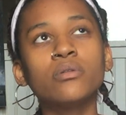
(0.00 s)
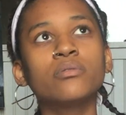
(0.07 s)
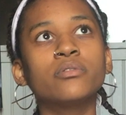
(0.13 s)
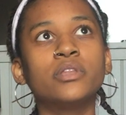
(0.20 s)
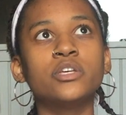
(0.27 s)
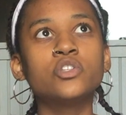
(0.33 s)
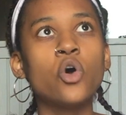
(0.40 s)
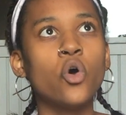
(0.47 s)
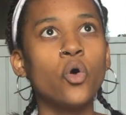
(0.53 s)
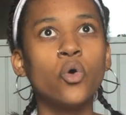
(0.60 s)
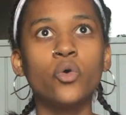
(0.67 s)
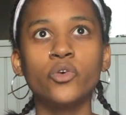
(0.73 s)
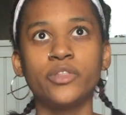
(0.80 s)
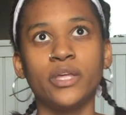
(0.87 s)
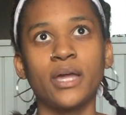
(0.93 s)
this
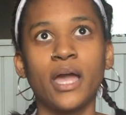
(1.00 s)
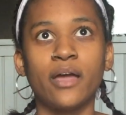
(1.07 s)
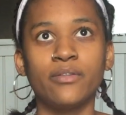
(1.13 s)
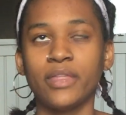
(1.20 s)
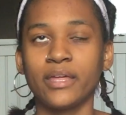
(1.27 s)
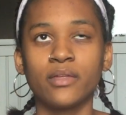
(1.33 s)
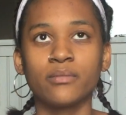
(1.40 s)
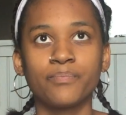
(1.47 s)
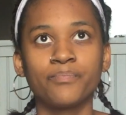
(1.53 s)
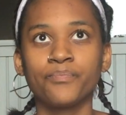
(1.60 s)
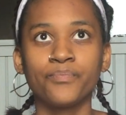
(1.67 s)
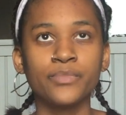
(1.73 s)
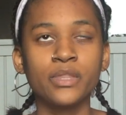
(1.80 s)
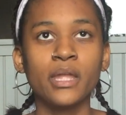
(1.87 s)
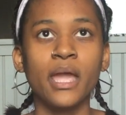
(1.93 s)
whole thing, like,
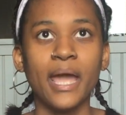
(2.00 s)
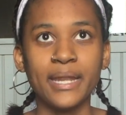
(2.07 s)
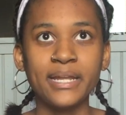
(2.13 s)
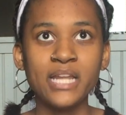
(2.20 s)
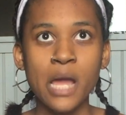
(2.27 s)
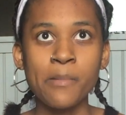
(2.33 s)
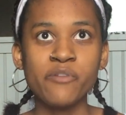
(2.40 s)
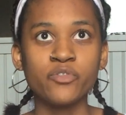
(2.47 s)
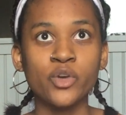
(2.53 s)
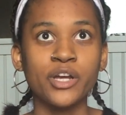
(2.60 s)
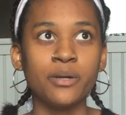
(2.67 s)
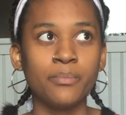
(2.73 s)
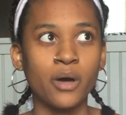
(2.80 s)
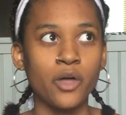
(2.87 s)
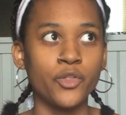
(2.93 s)
anytime I've tried
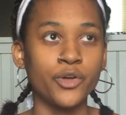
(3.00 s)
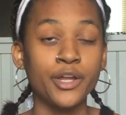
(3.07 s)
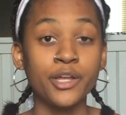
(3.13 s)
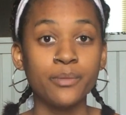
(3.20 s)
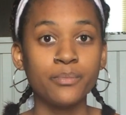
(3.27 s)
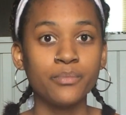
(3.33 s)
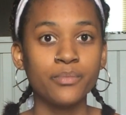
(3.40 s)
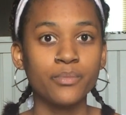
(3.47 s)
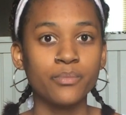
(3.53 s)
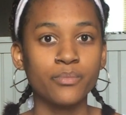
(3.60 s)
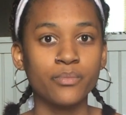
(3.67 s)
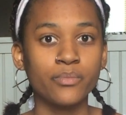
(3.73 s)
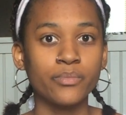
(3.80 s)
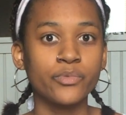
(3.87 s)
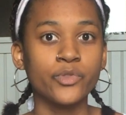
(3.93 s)
to bother him
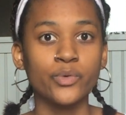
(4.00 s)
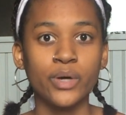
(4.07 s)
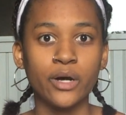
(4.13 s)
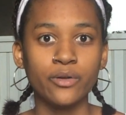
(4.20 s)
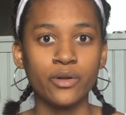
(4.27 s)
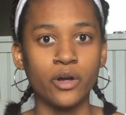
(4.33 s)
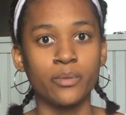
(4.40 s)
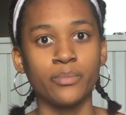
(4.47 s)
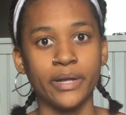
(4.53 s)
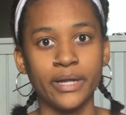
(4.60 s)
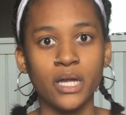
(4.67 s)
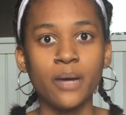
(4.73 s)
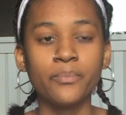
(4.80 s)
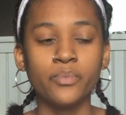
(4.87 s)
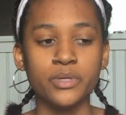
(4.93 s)
throughout our
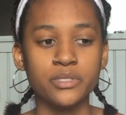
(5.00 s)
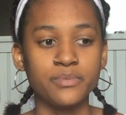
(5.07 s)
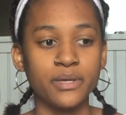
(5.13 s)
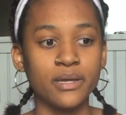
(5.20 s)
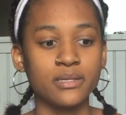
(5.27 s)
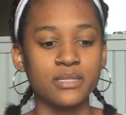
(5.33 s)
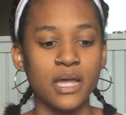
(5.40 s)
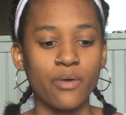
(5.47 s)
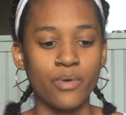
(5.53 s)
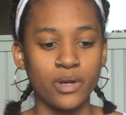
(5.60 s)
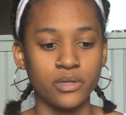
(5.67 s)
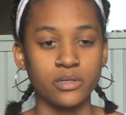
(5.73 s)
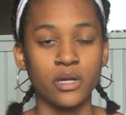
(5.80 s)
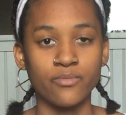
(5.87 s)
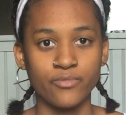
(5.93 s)
breakup was because I
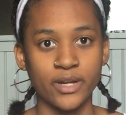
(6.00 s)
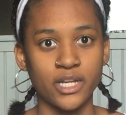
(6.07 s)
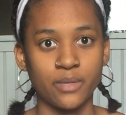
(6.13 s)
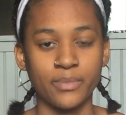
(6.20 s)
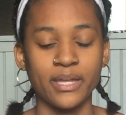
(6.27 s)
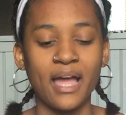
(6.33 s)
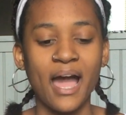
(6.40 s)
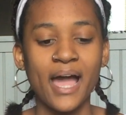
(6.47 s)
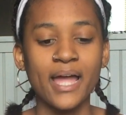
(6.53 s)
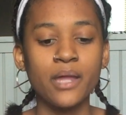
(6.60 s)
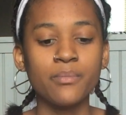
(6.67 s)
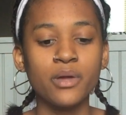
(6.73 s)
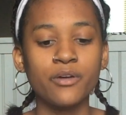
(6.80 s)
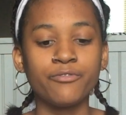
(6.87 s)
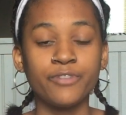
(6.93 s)
wanted to confront him. Like, I
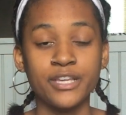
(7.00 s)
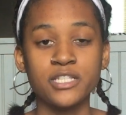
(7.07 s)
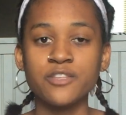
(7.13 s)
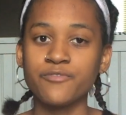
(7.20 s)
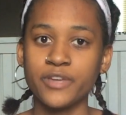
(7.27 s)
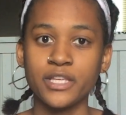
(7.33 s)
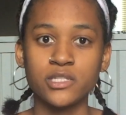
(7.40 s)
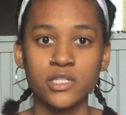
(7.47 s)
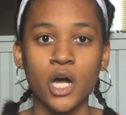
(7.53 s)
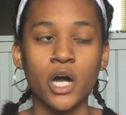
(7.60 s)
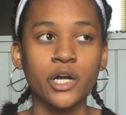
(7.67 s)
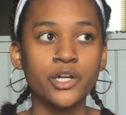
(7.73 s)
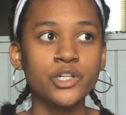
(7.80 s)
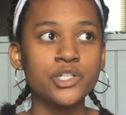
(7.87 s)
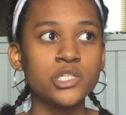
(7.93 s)
am a face-to-face
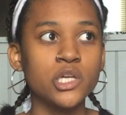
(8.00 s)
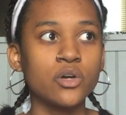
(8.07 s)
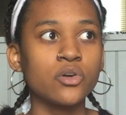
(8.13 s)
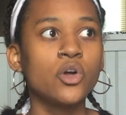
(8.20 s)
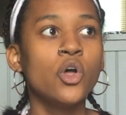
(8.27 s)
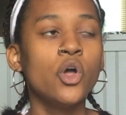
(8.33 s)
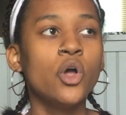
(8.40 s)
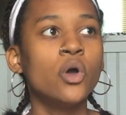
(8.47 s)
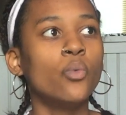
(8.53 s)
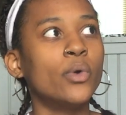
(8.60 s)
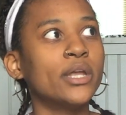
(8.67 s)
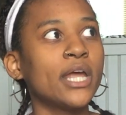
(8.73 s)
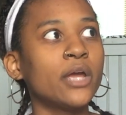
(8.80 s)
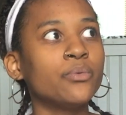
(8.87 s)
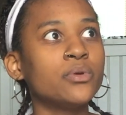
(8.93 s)
talker, so
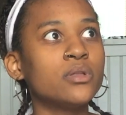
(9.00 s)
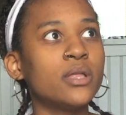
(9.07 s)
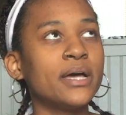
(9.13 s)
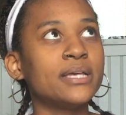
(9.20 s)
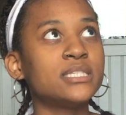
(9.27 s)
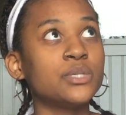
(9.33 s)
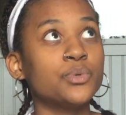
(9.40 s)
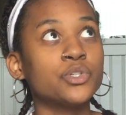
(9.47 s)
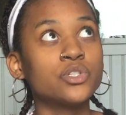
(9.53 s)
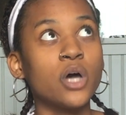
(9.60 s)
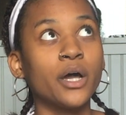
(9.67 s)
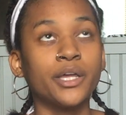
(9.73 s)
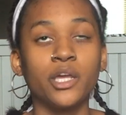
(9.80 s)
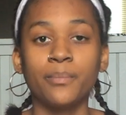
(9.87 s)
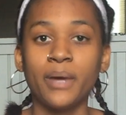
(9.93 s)
when I realized he was
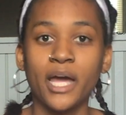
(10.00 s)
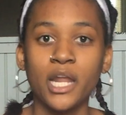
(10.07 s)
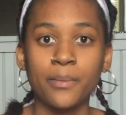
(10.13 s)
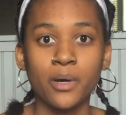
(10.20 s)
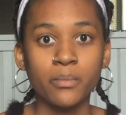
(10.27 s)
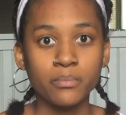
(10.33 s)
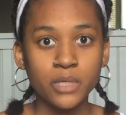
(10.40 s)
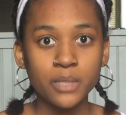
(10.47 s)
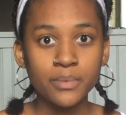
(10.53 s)
talking bad about me